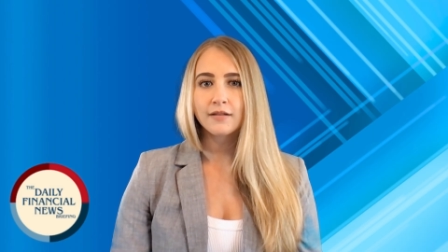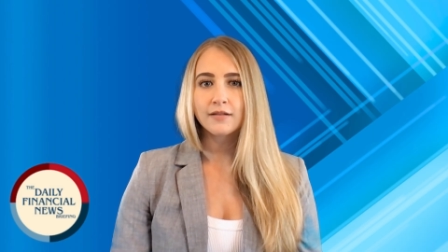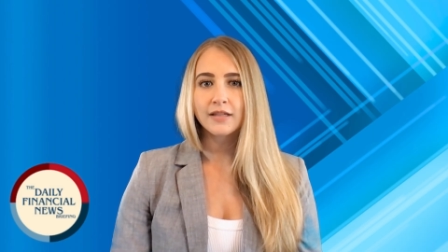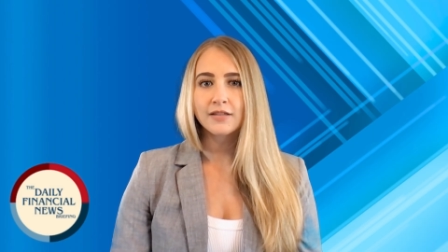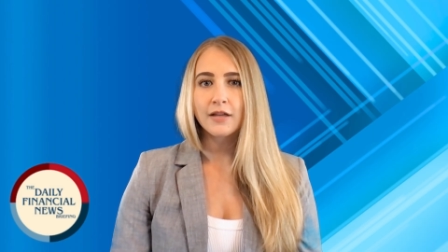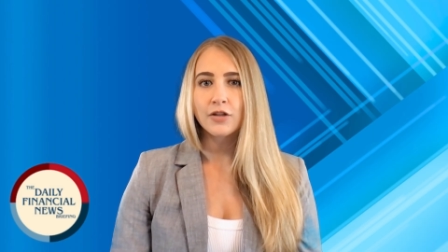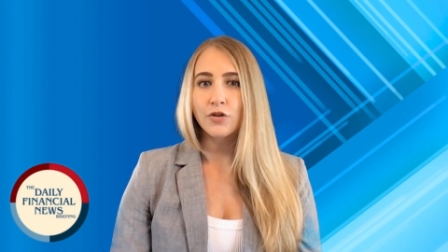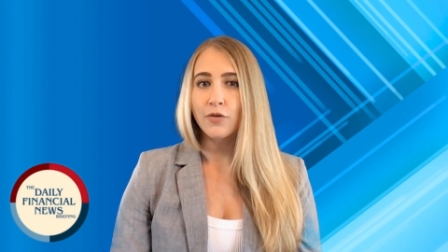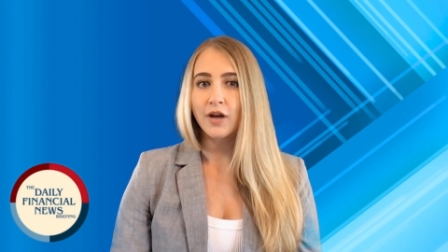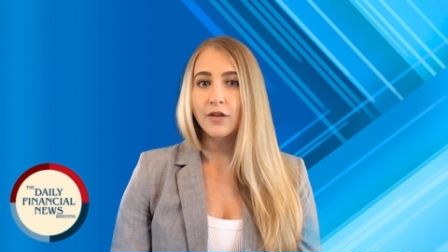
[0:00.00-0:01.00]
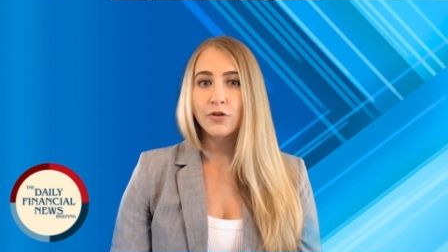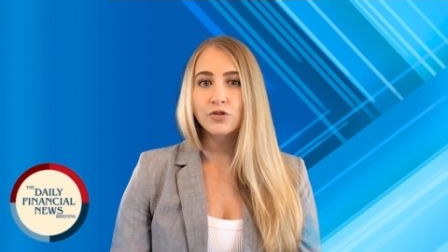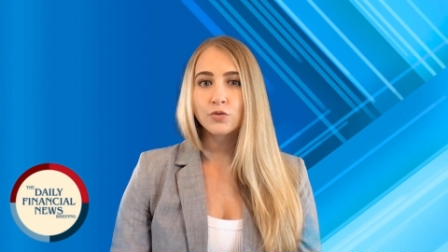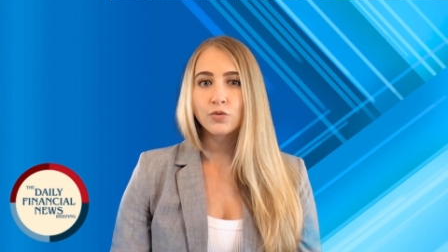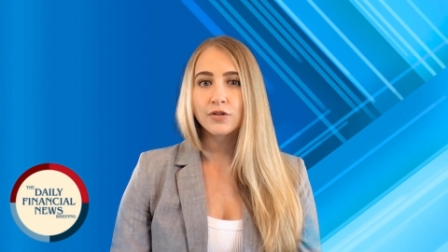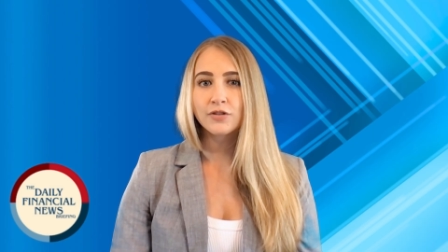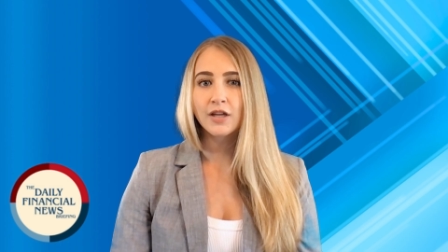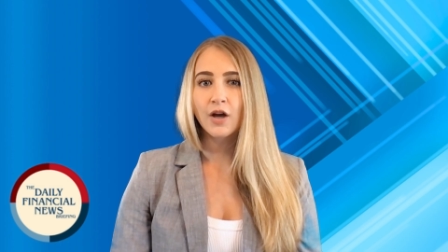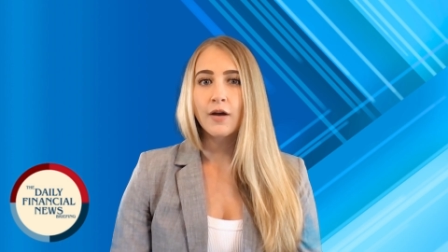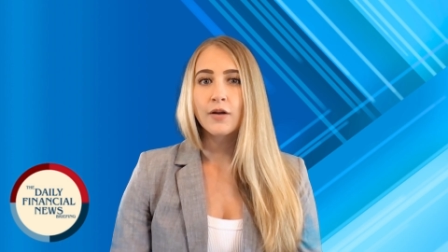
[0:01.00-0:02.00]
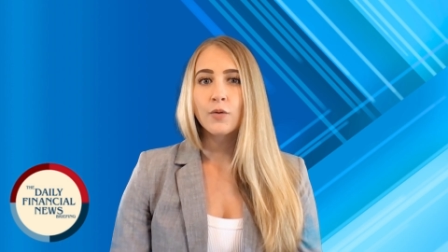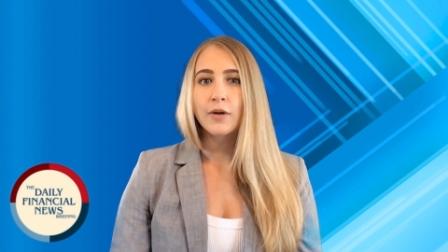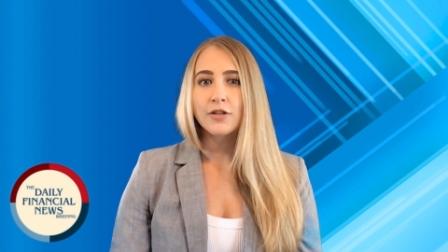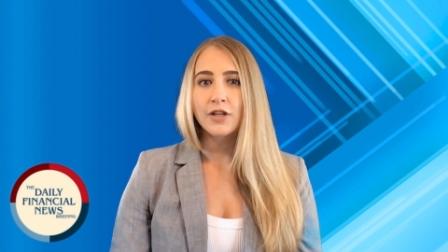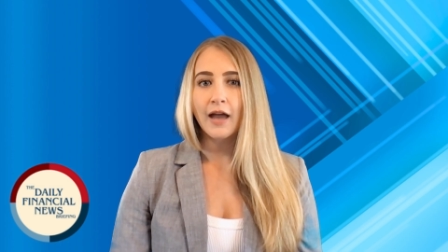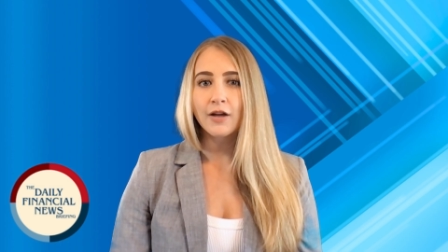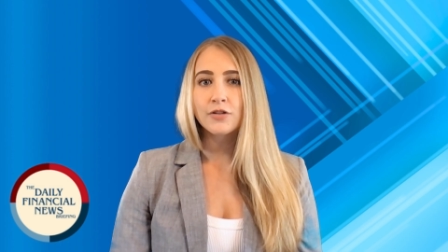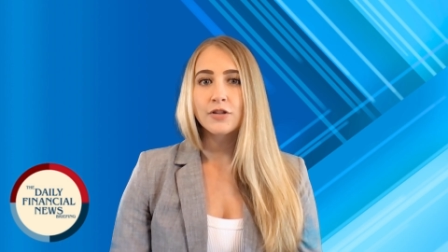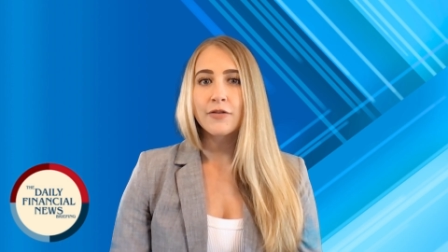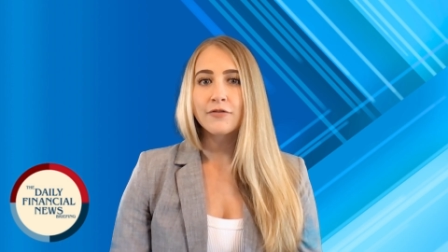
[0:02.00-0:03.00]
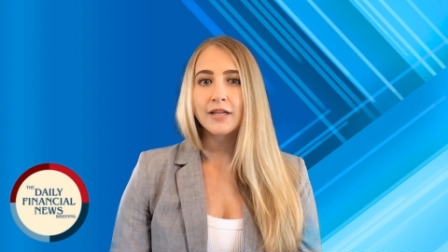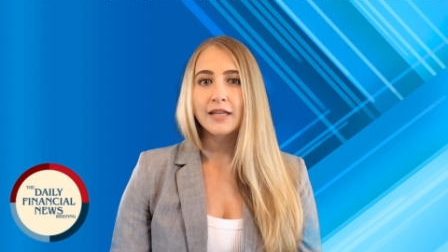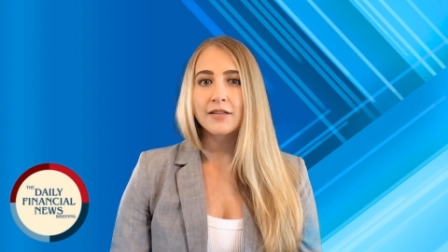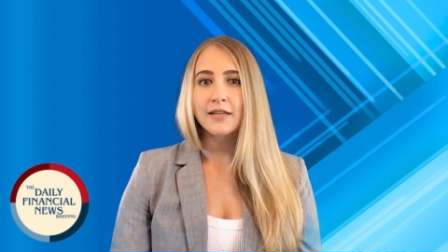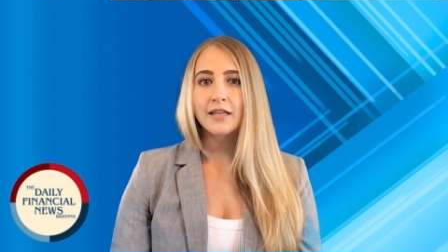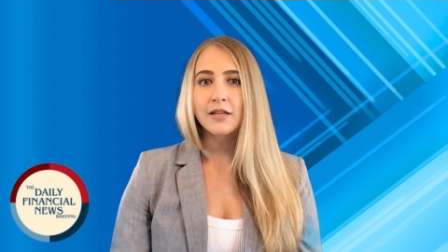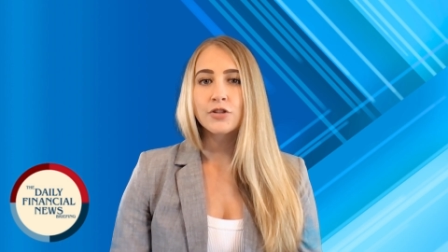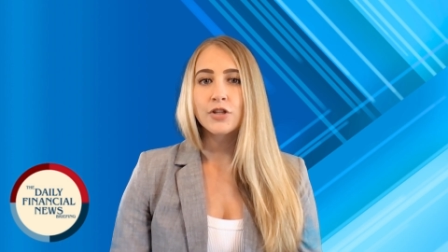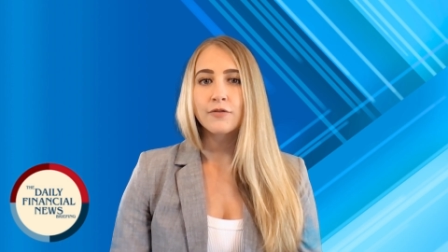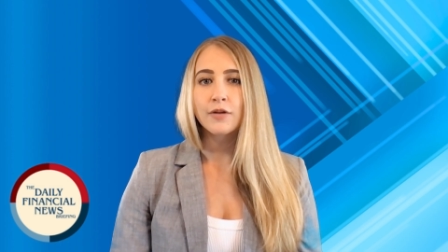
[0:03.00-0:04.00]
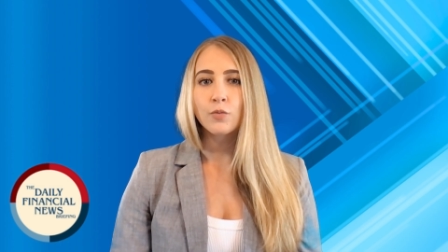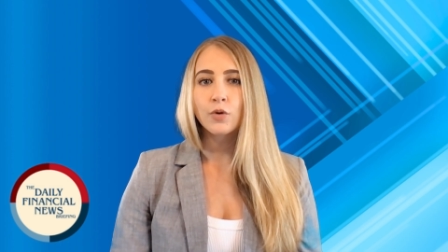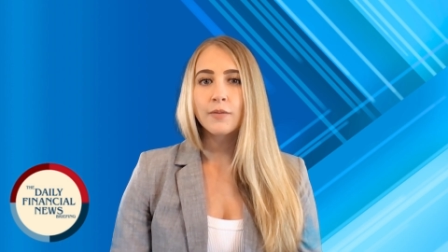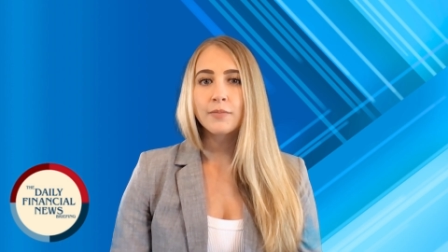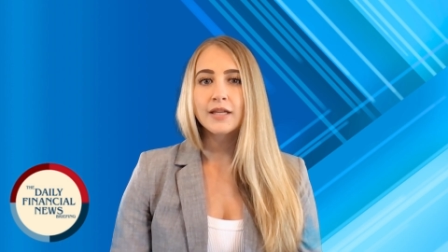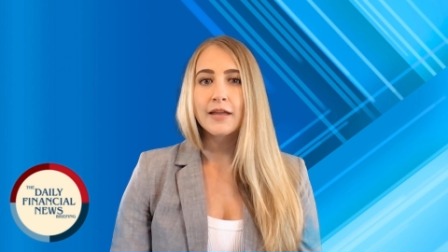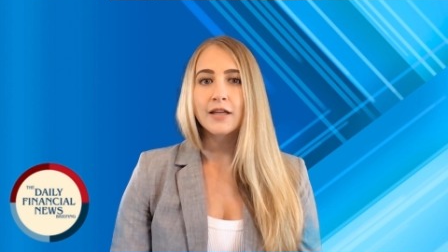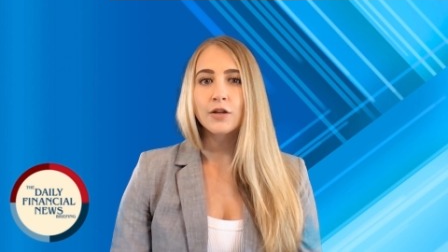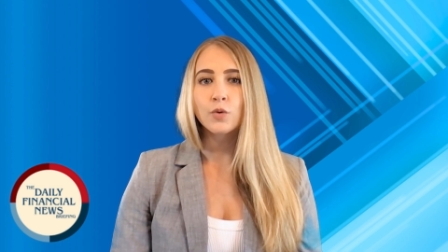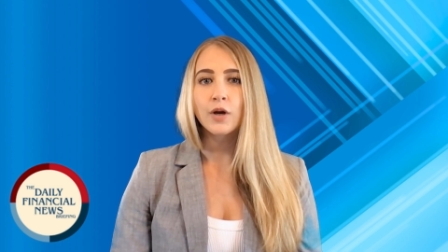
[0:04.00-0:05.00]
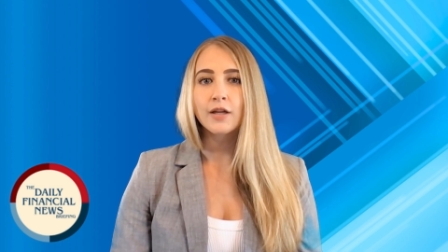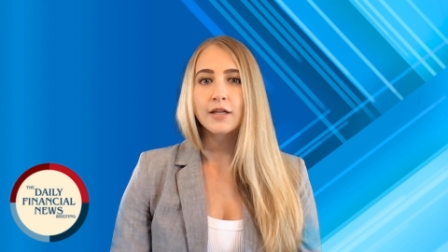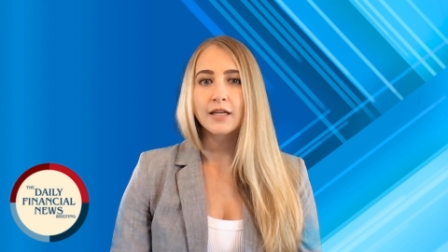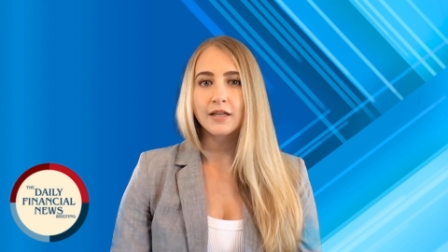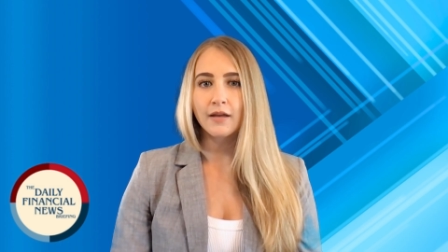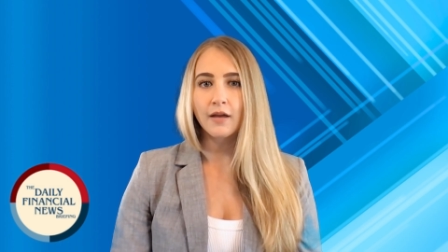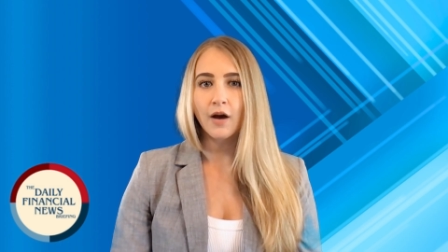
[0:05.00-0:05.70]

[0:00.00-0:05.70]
This issue underscores the ongoing challenges faced in achieving workplace equality.